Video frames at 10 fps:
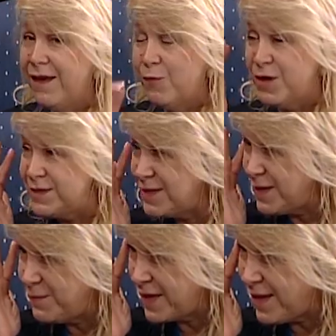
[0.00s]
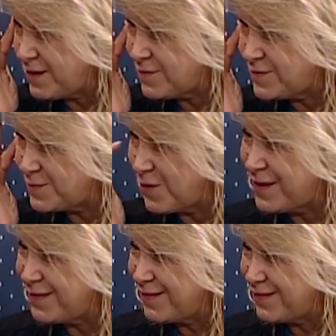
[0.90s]
What is the name again of those?
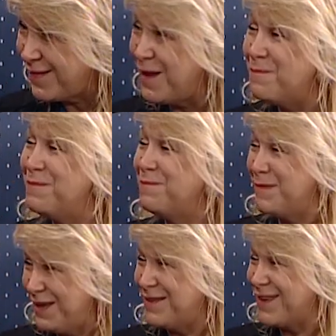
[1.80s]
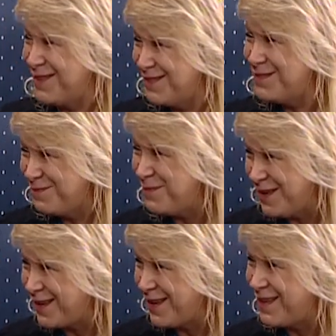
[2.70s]
Melia. Amelia.
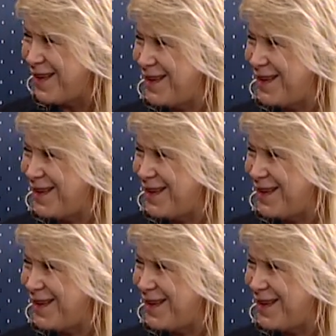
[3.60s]
Melia, yeah.